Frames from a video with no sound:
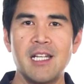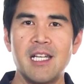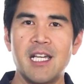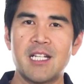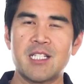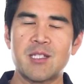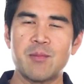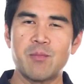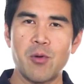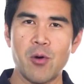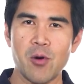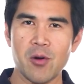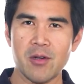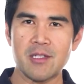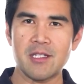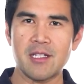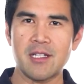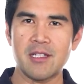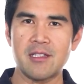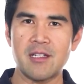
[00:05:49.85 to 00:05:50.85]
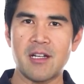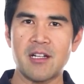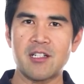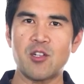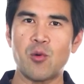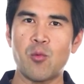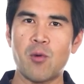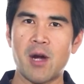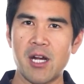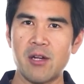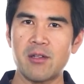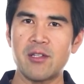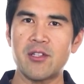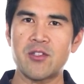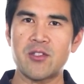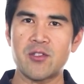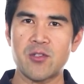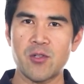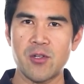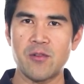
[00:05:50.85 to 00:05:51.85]
It's important to conduct a
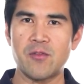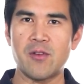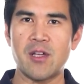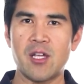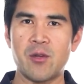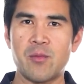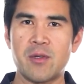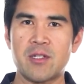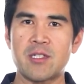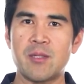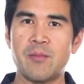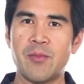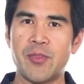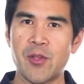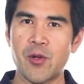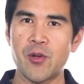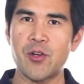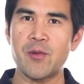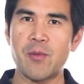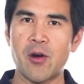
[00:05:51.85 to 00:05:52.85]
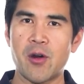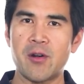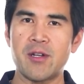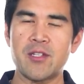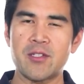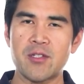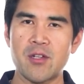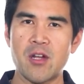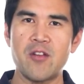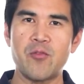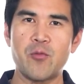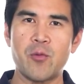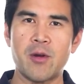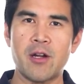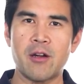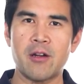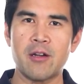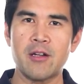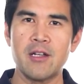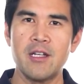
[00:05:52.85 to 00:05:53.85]
wireless survey with some third-party
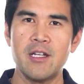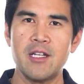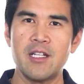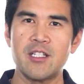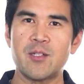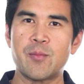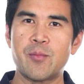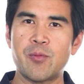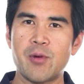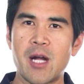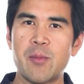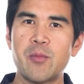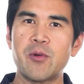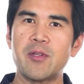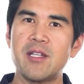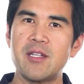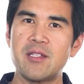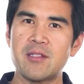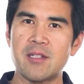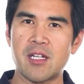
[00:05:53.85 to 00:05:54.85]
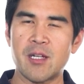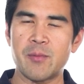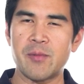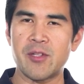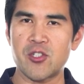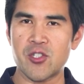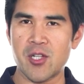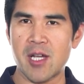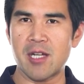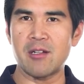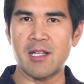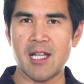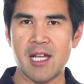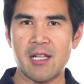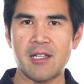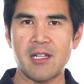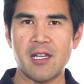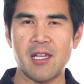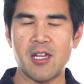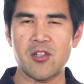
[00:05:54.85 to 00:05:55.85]
software to properly set up the channel
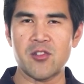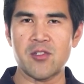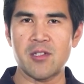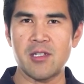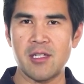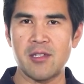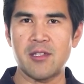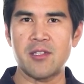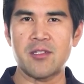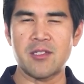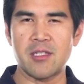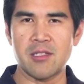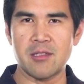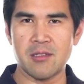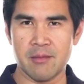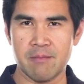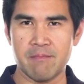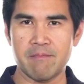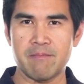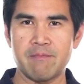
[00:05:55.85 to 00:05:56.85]
allocation in the system.